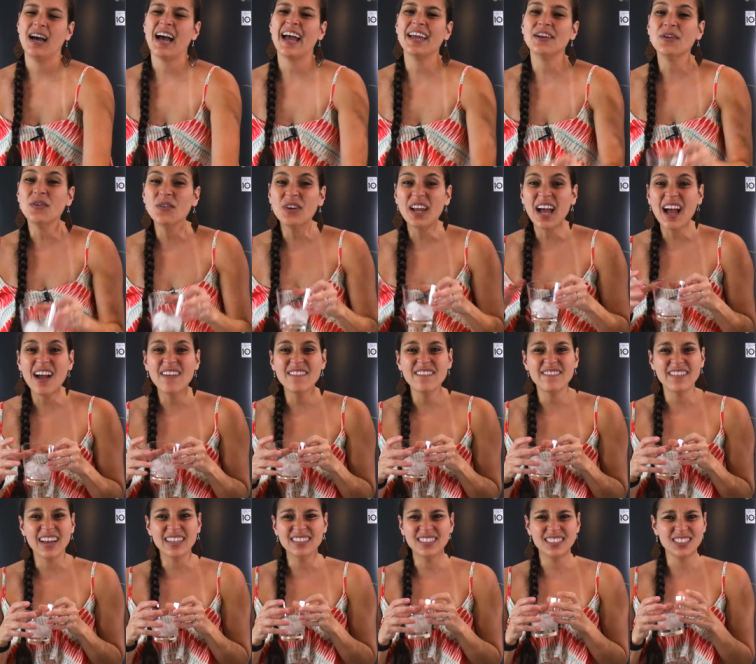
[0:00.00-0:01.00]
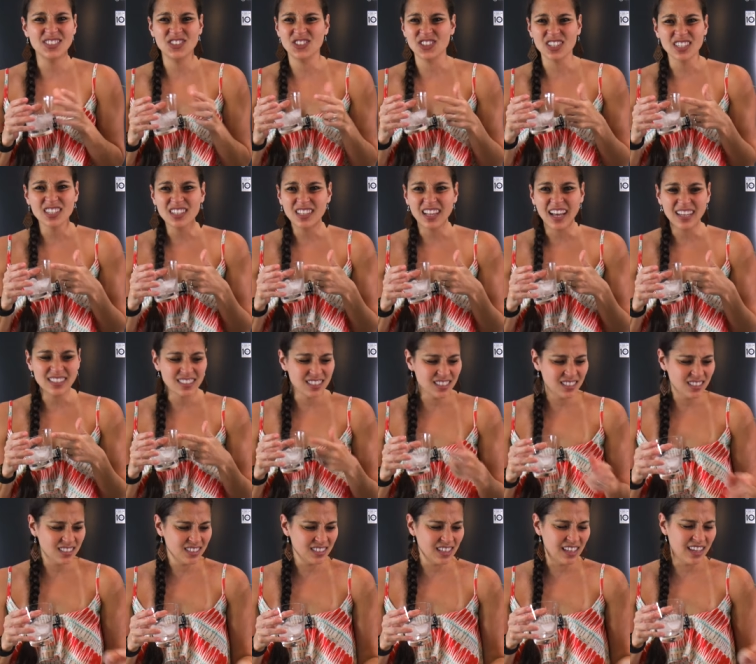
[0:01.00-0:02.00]
I don't have fancy drink
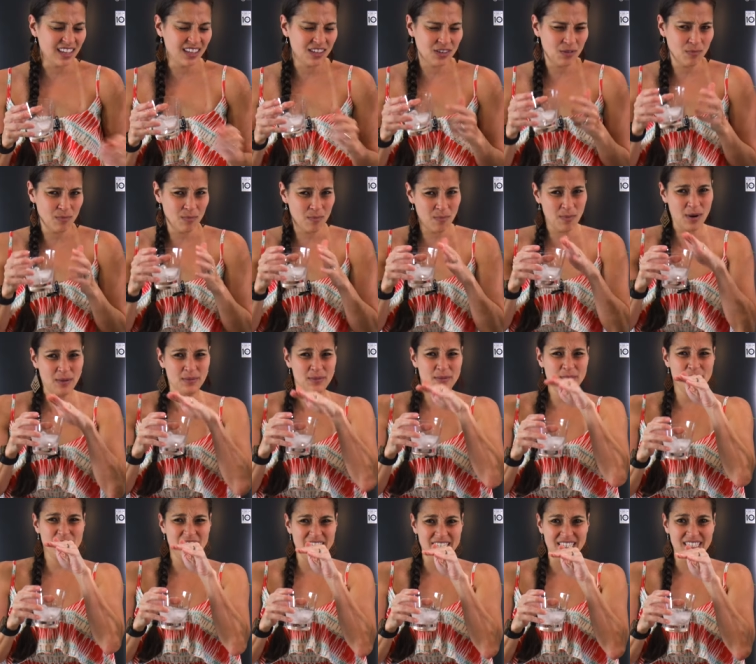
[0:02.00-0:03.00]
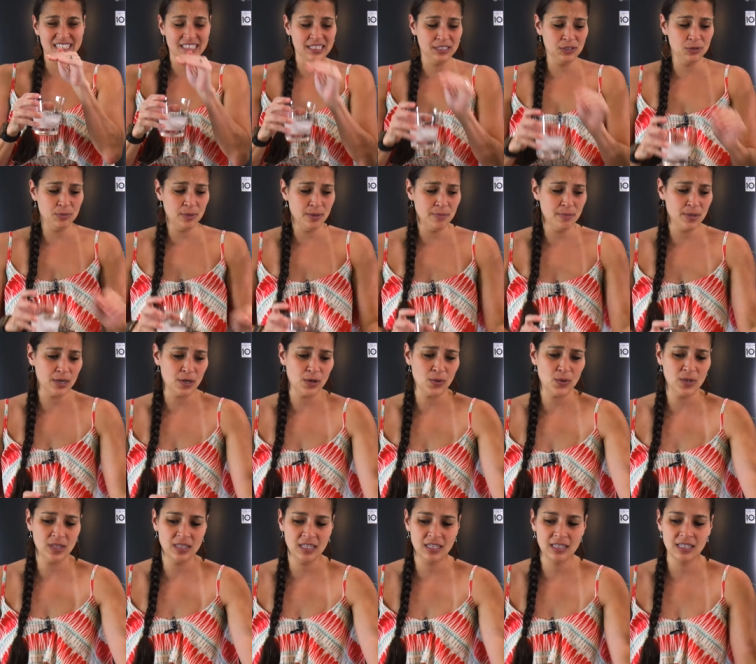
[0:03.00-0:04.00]
glasses. Like, you probably need a little bit bigger
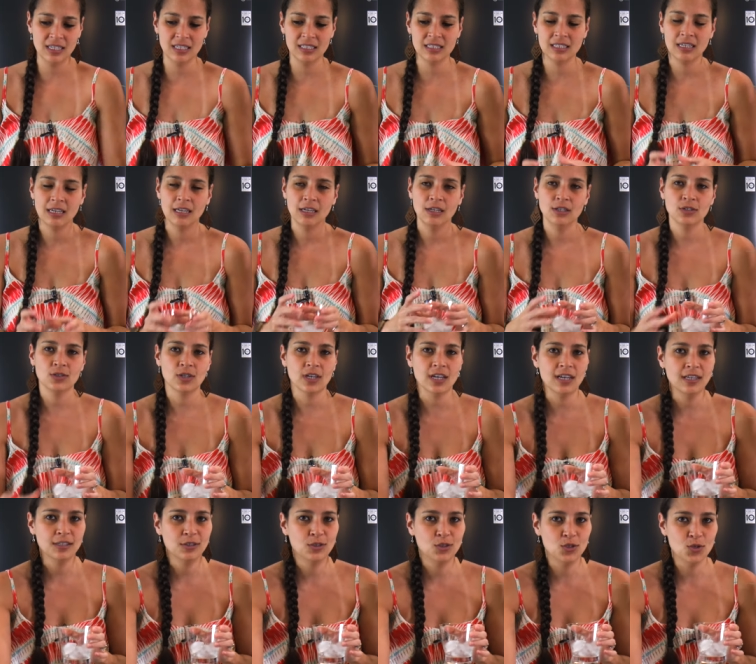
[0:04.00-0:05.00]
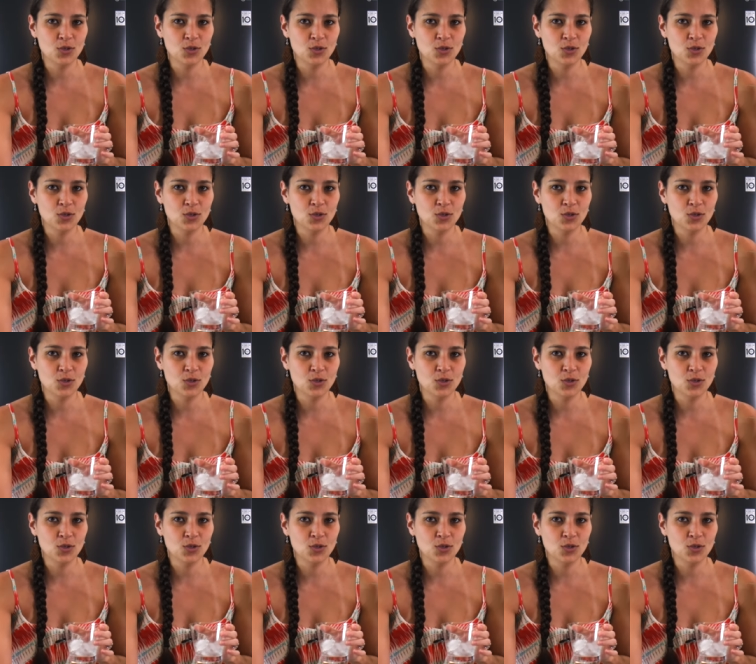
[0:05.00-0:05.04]
one than this. So I got